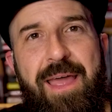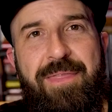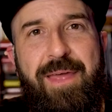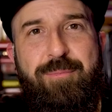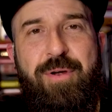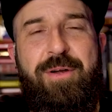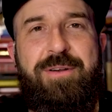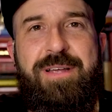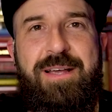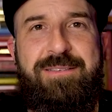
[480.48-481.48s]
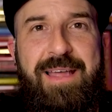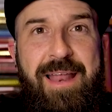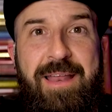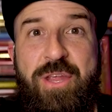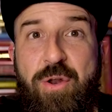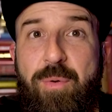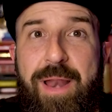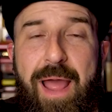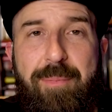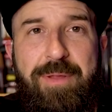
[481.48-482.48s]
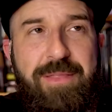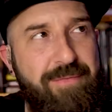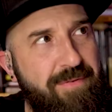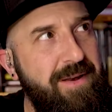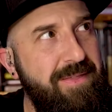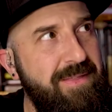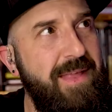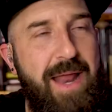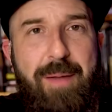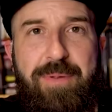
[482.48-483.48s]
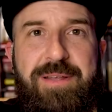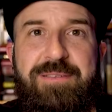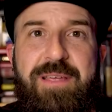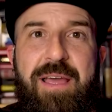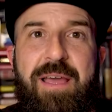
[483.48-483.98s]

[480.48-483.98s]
and then prioritize that. And you know what happened? The funny thing that happened is